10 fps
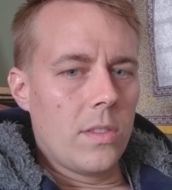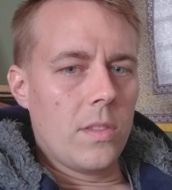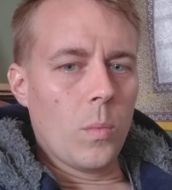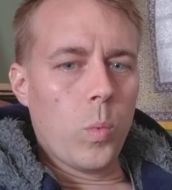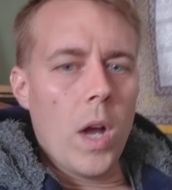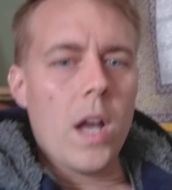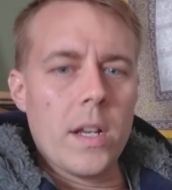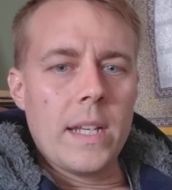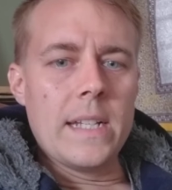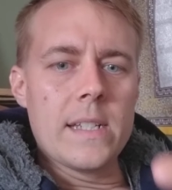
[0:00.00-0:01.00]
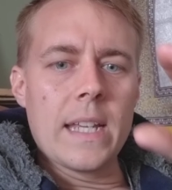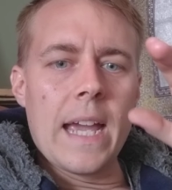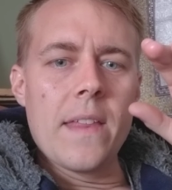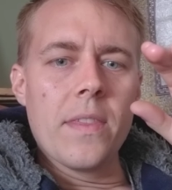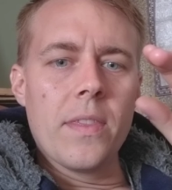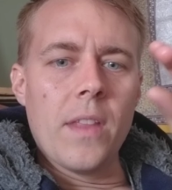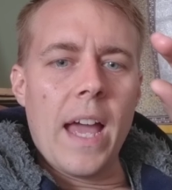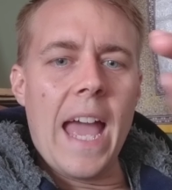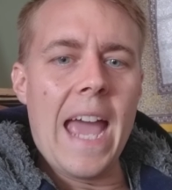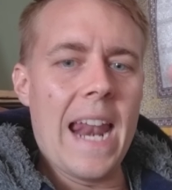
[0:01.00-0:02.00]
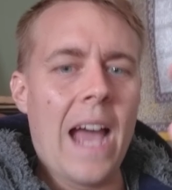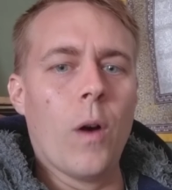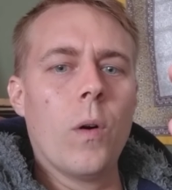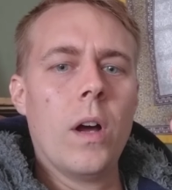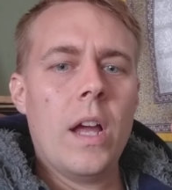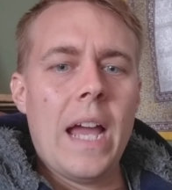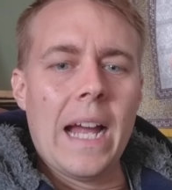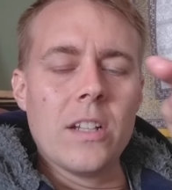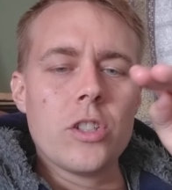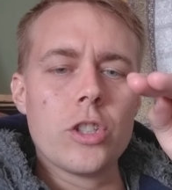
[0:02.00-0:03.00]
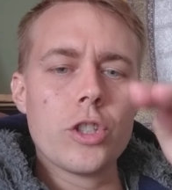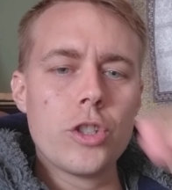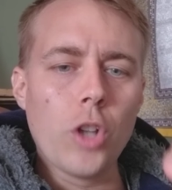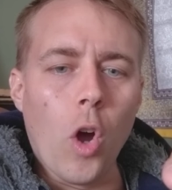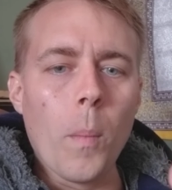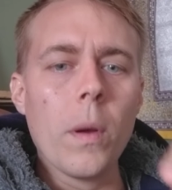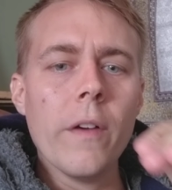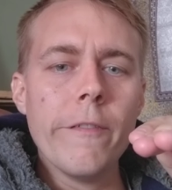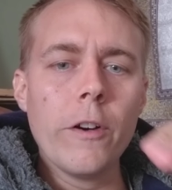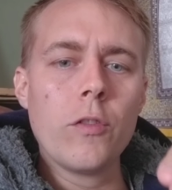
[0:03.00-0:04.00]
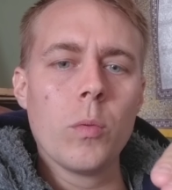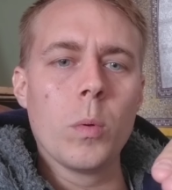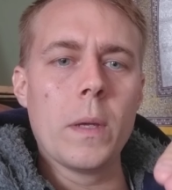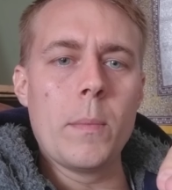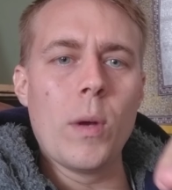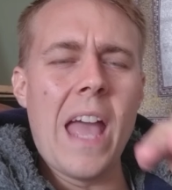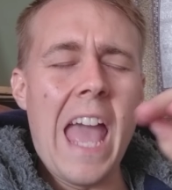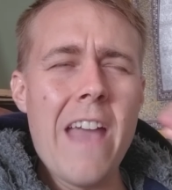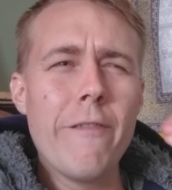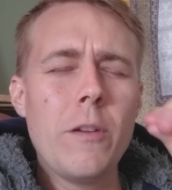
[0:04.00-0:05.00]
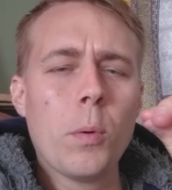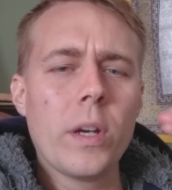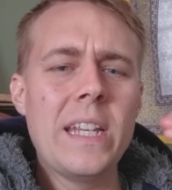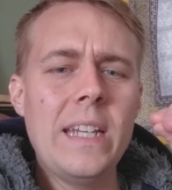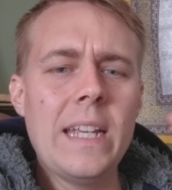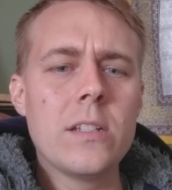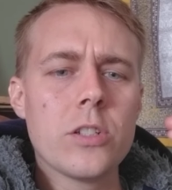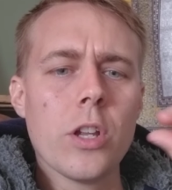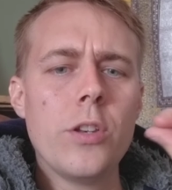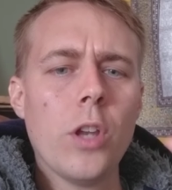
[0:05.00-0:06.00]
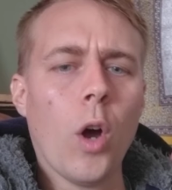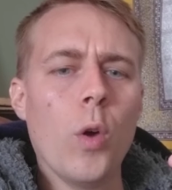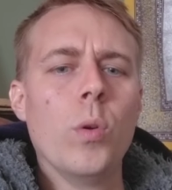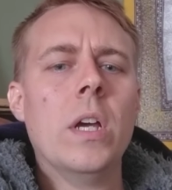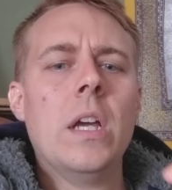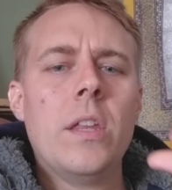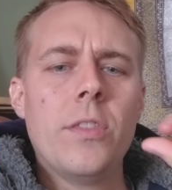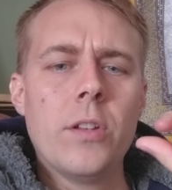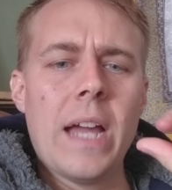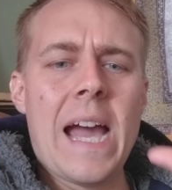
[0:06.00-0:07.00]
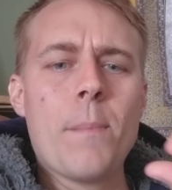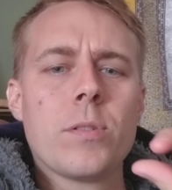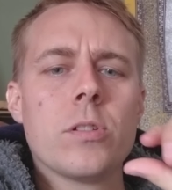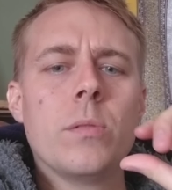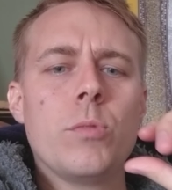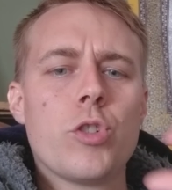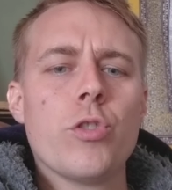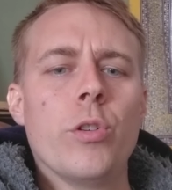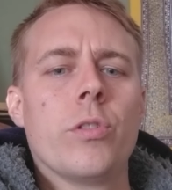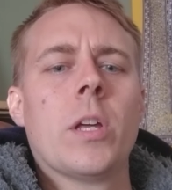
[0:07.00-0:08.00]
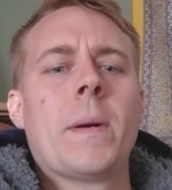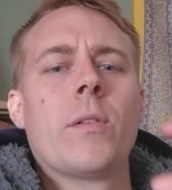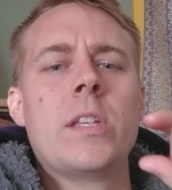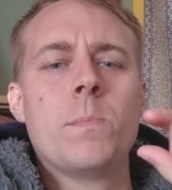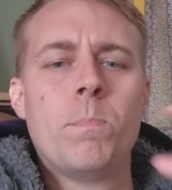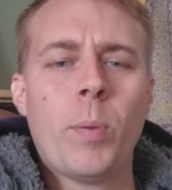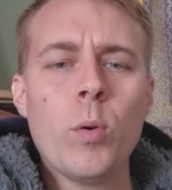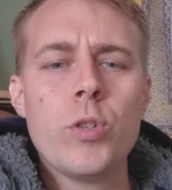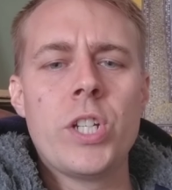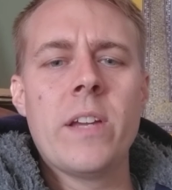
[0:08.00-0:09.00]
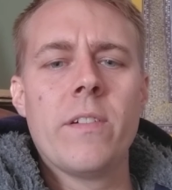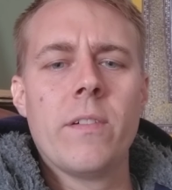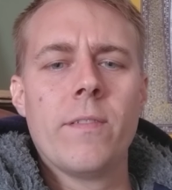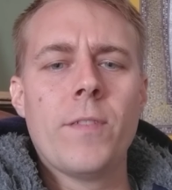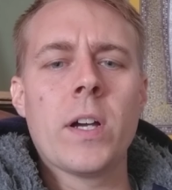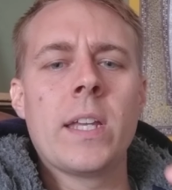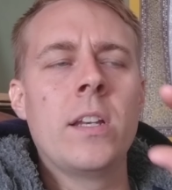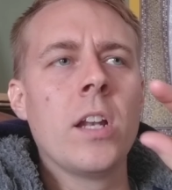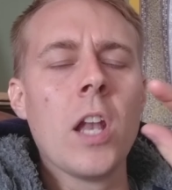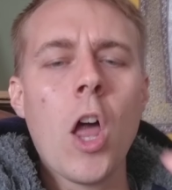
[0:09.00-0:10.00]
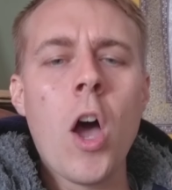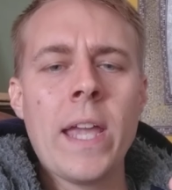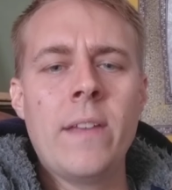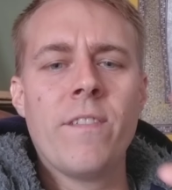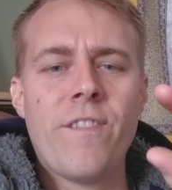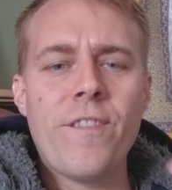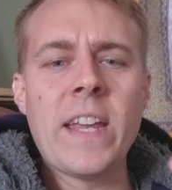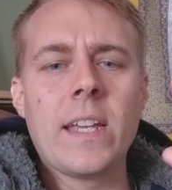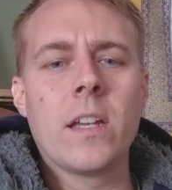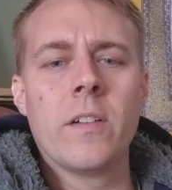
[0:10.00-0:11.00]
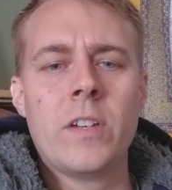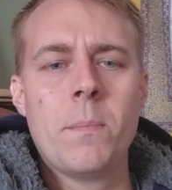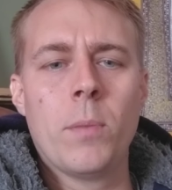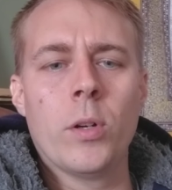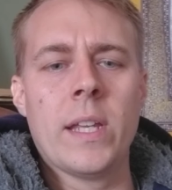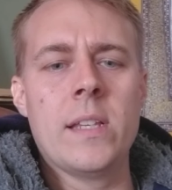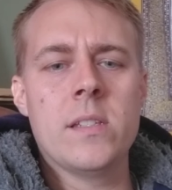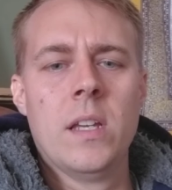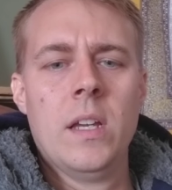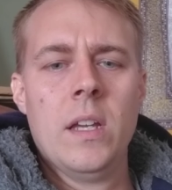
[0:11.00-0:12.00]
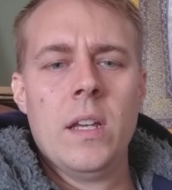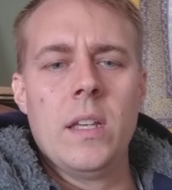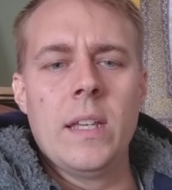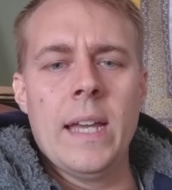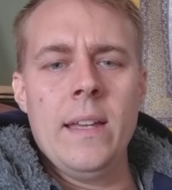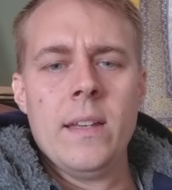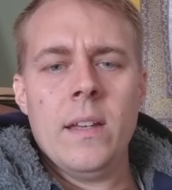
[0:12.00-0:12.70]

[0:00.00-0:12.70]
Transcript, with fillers: The word needs to get the hell out and stop vulnerable people. Everybody needs to know the absolute truth about these bullshit fucking lying, fake governing bodies, yeah,